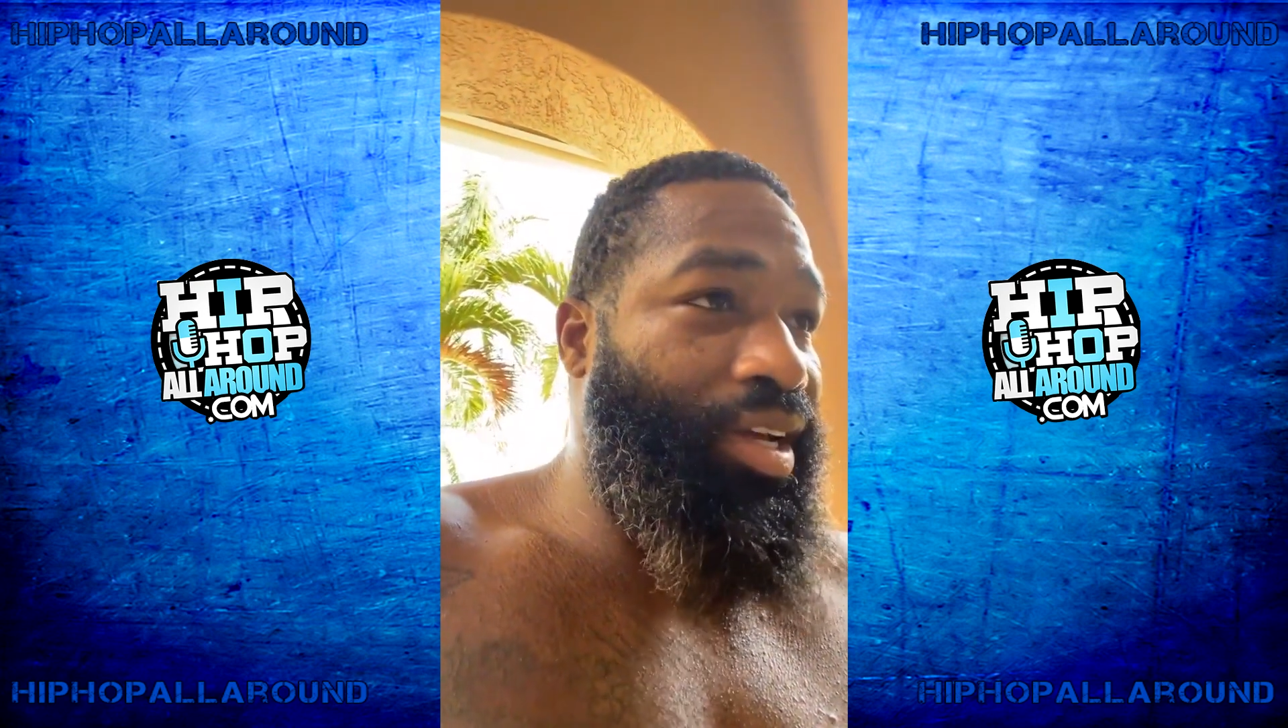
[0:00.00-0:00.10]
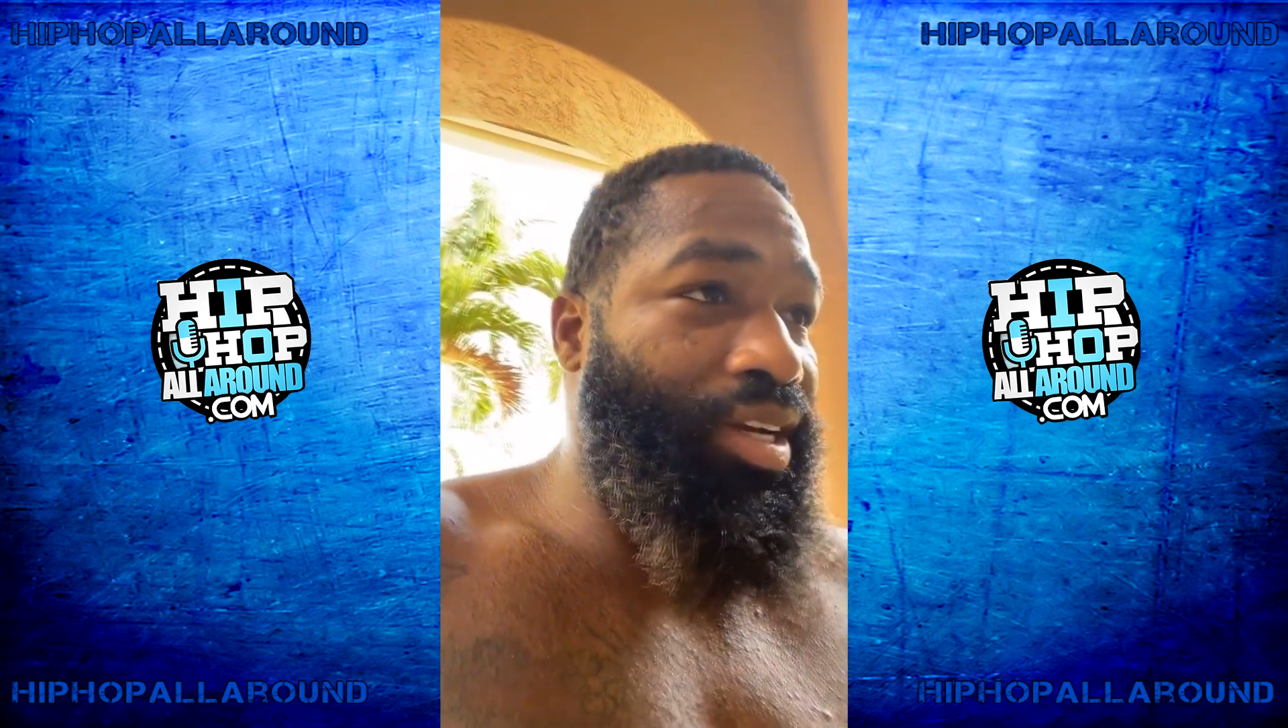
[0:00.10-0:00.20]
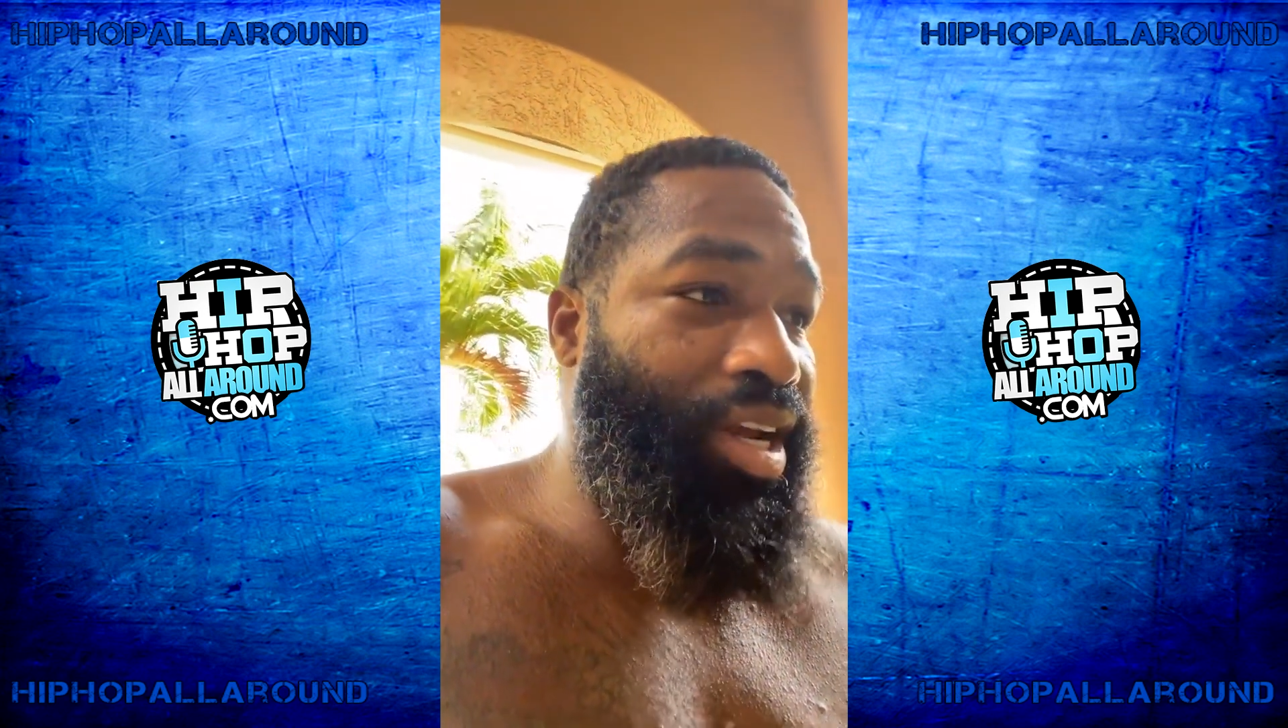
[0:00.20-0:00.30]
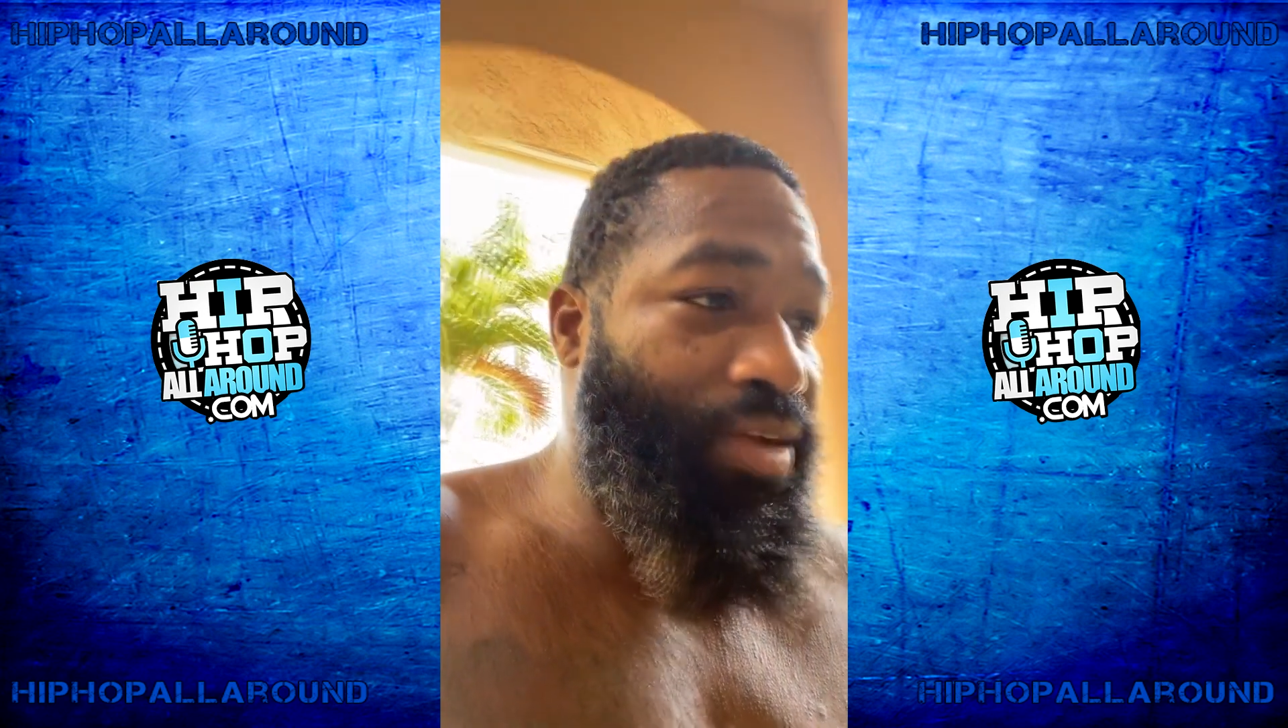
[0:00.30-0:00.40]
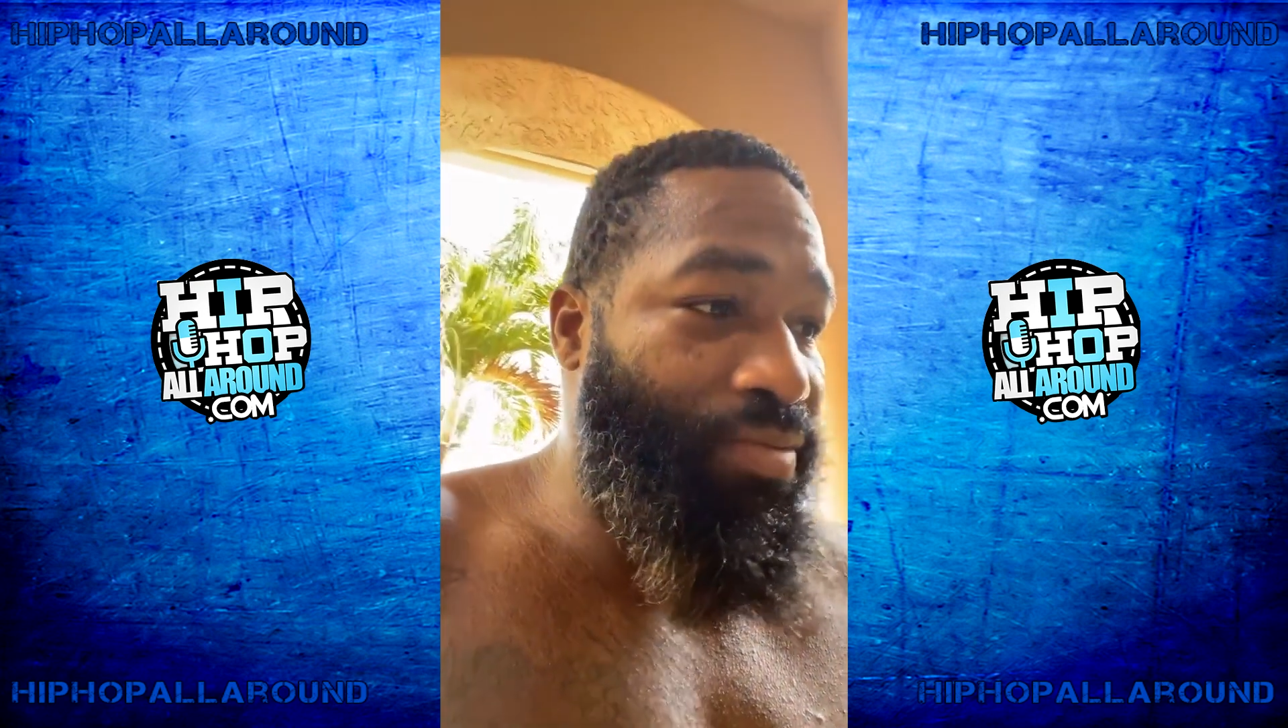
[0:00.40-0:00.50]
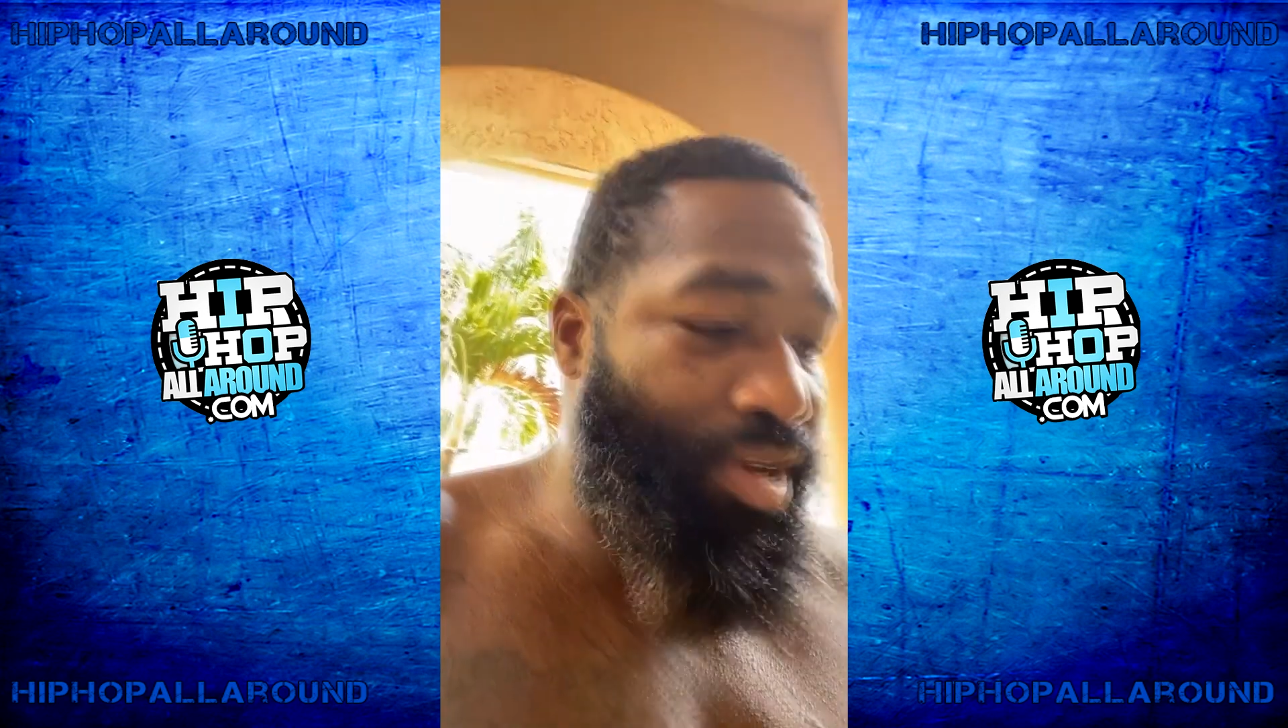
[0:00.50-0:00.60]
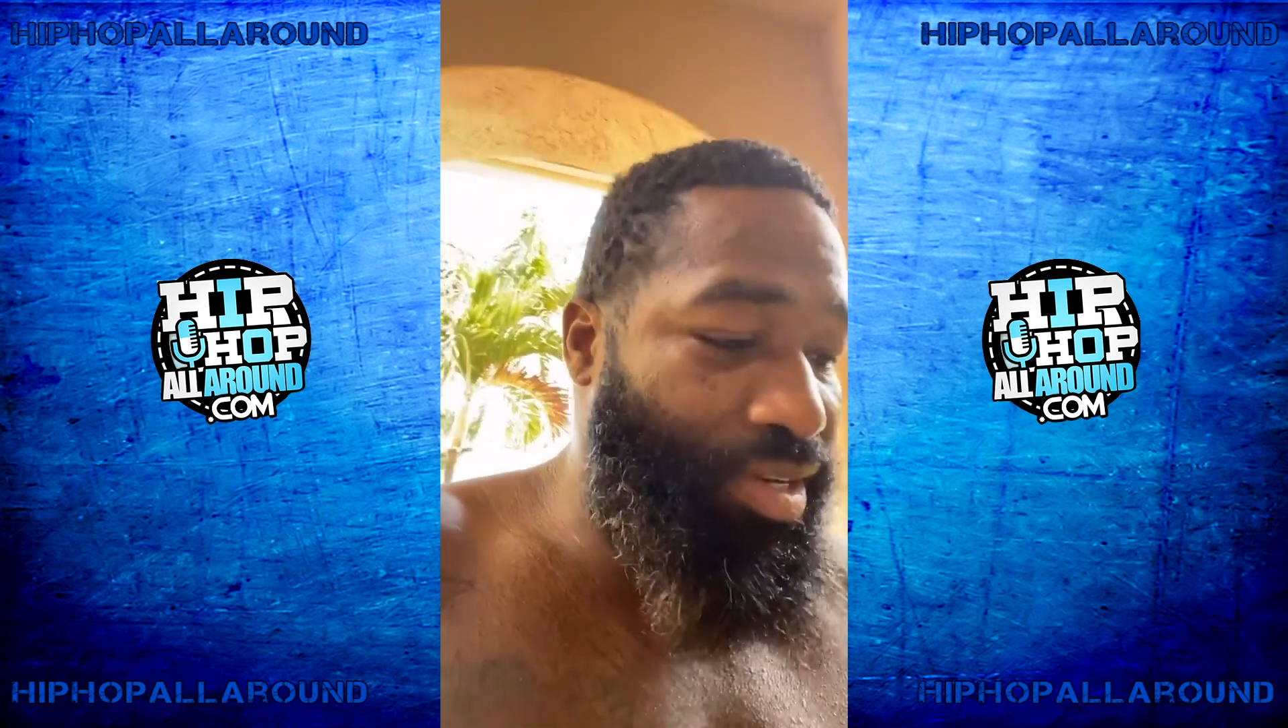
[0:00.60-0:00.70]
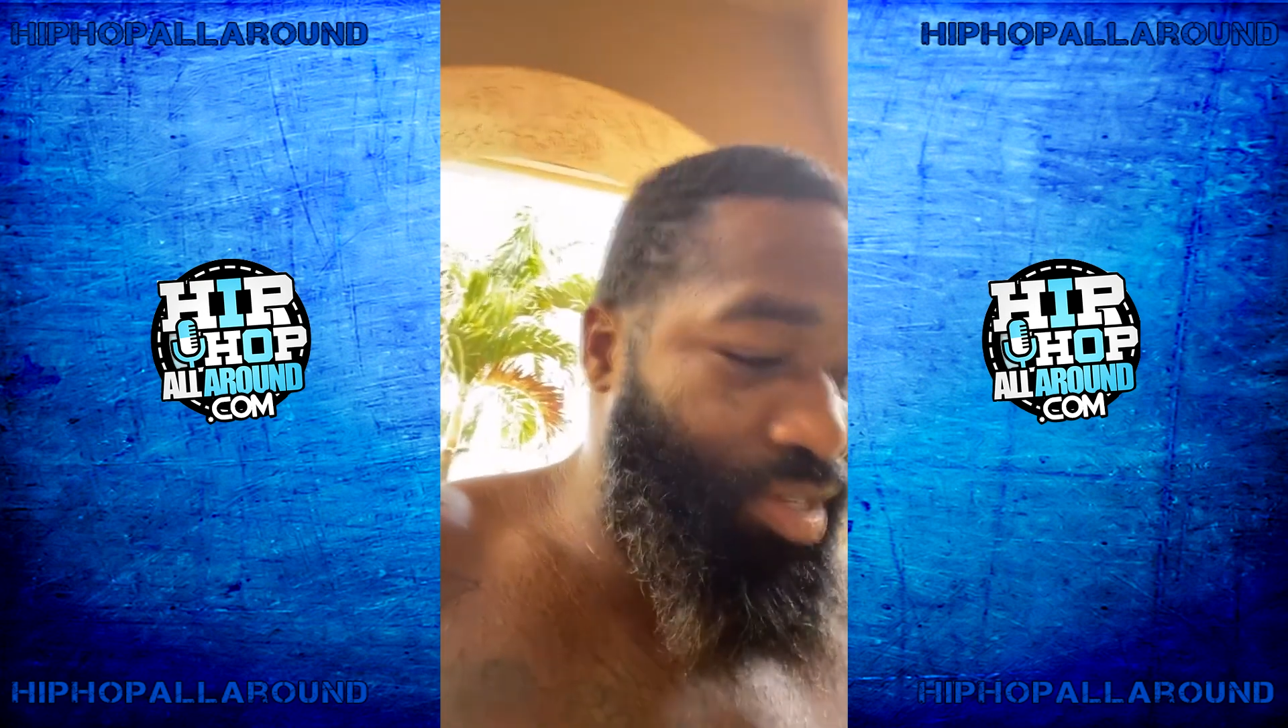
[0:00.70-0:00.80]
it ain't weight.